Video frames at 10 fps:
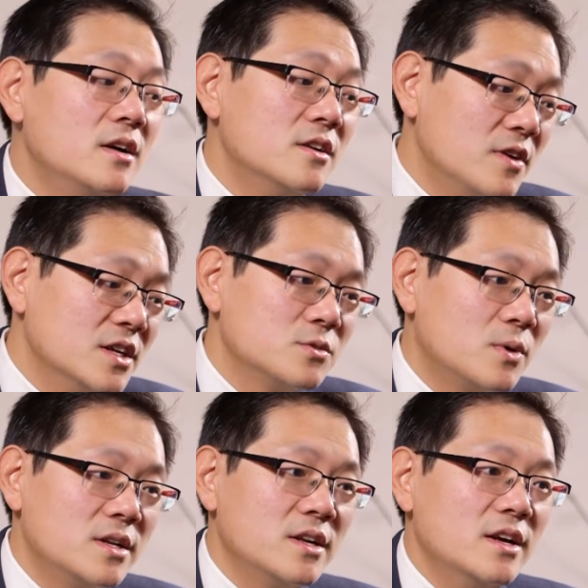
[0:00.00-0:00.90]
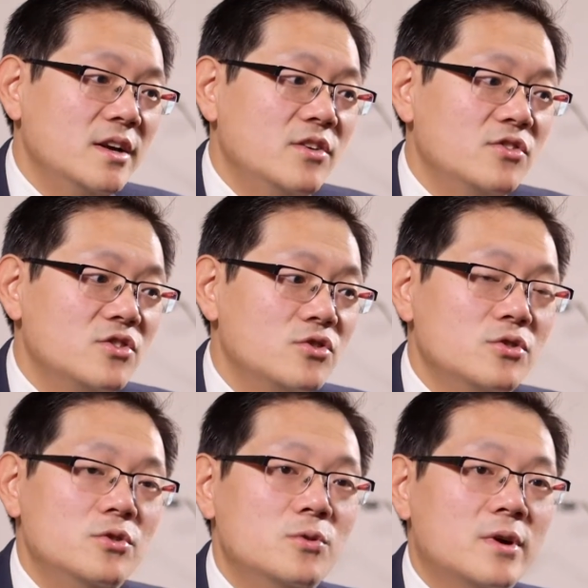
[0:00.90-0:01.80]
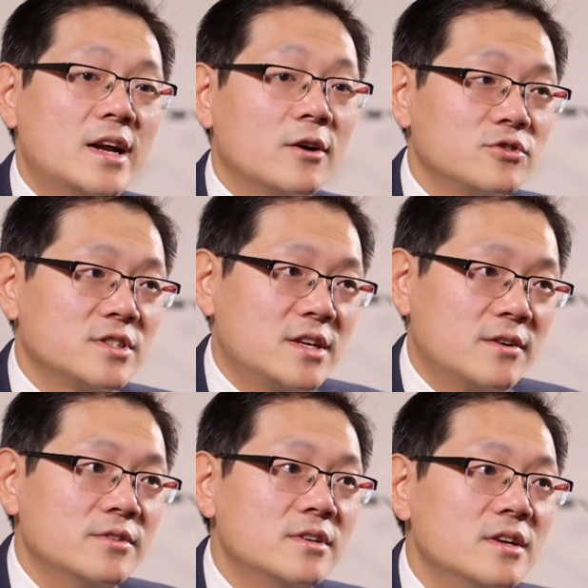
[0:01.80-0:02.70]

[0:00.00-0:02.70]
The first one is to do an ultrasound.